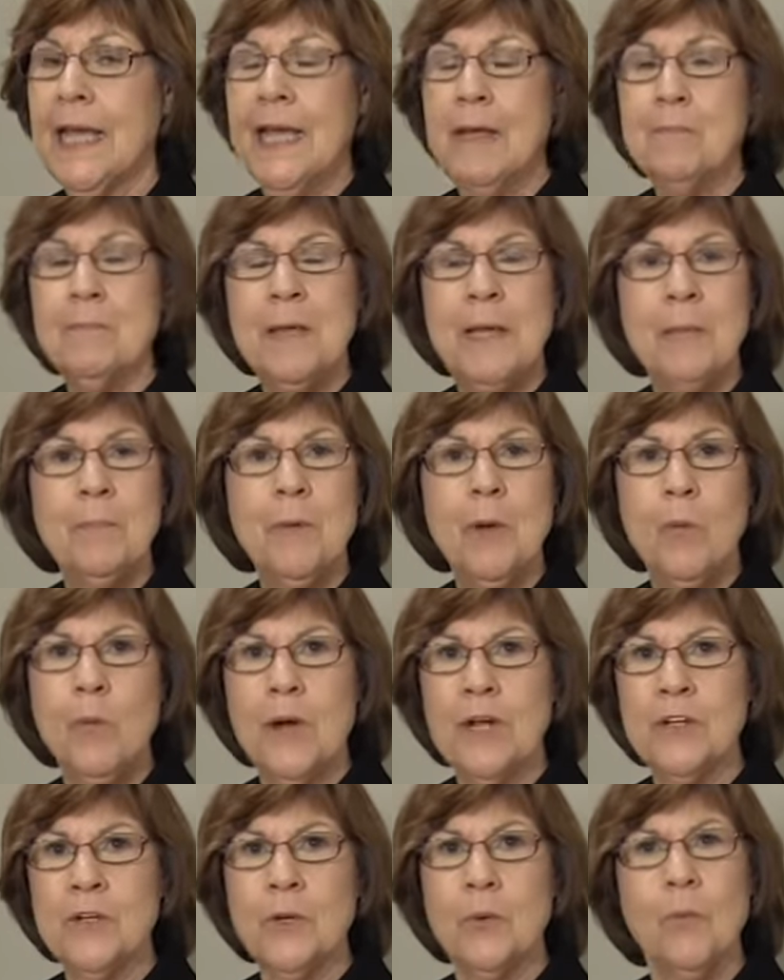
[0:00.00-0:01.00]
And people
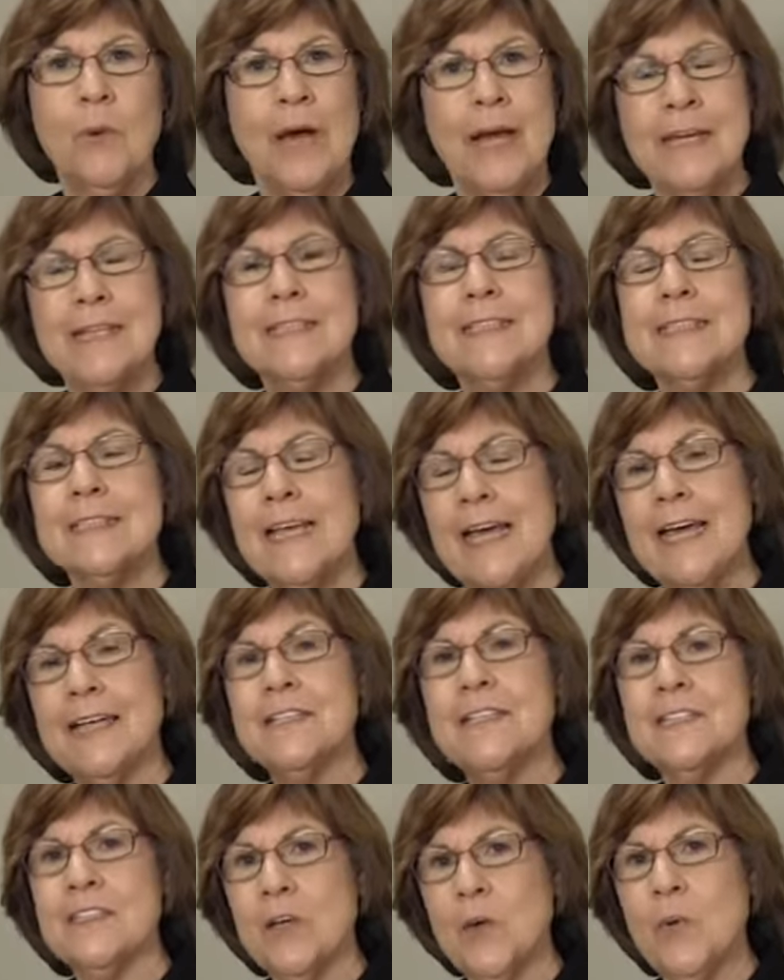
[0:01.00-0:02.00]
wonder, why is
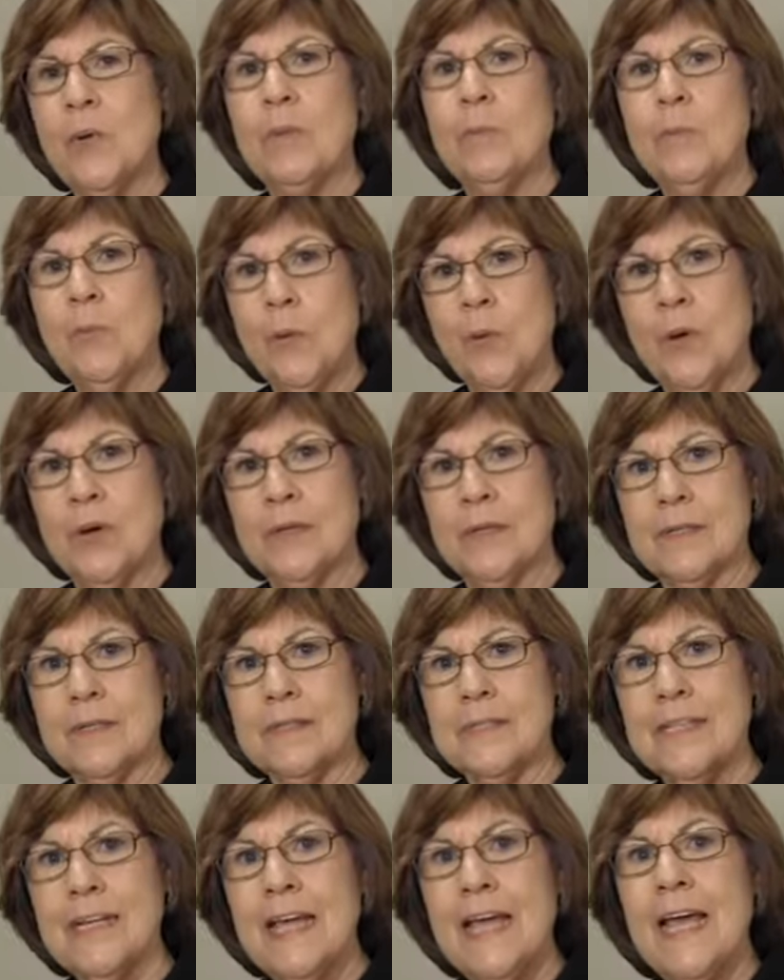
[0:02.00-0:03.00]
that so
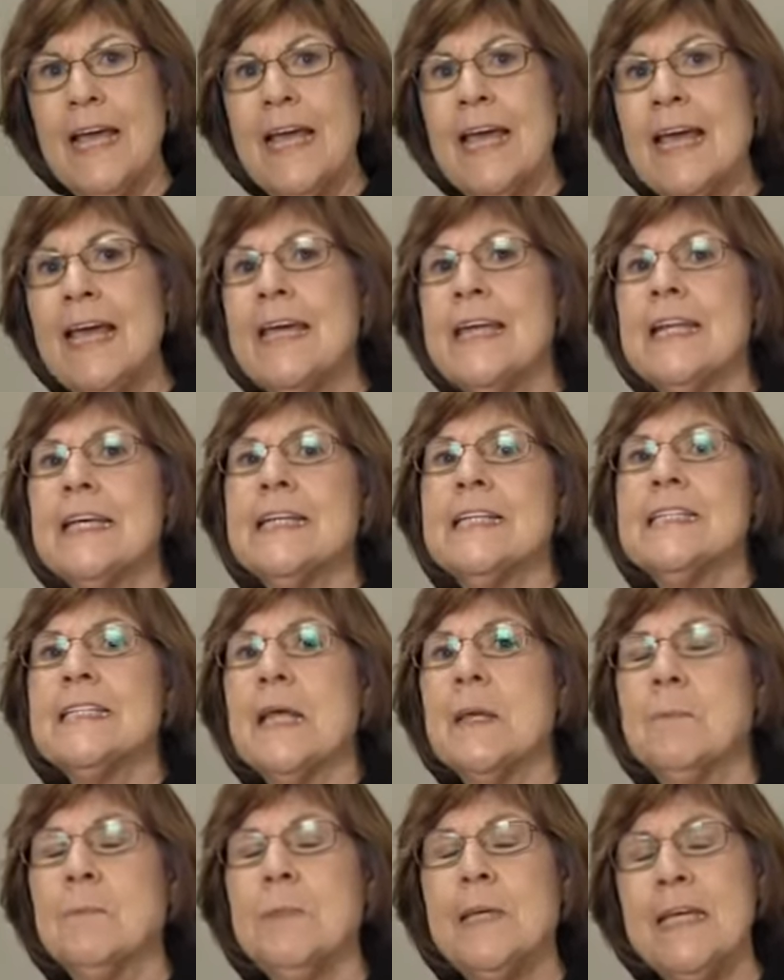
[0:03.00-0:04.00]
important? It
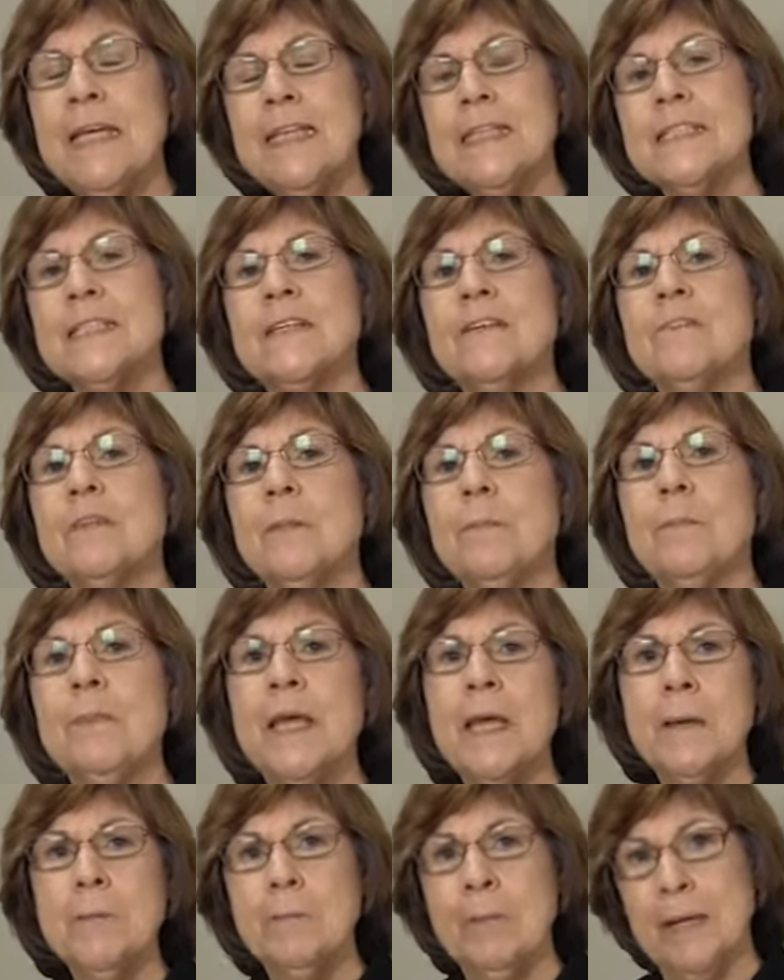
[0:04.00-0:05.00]
is a piece of the
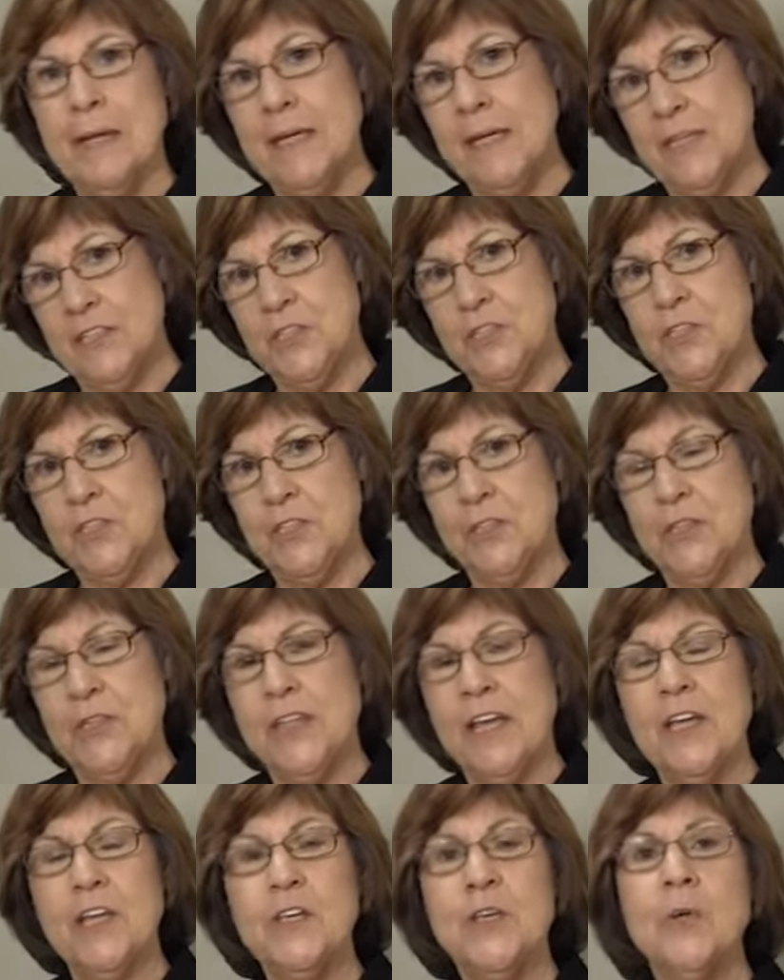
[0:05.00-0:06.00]
big picture
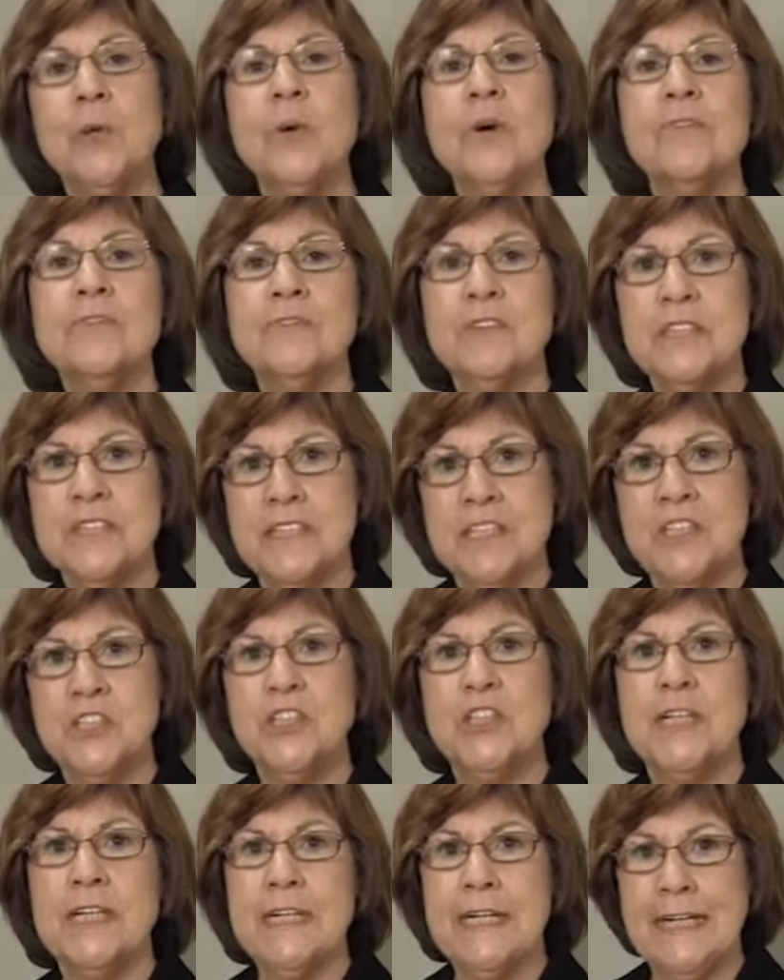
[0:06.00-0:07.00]
that your
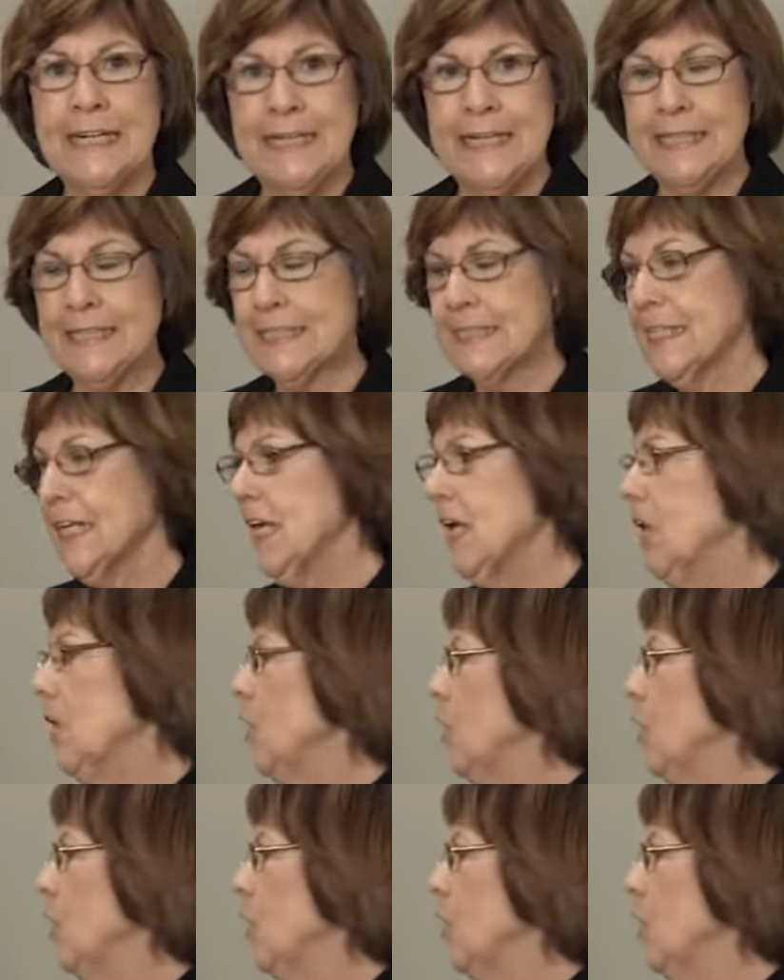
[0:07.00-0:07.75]
physician needs.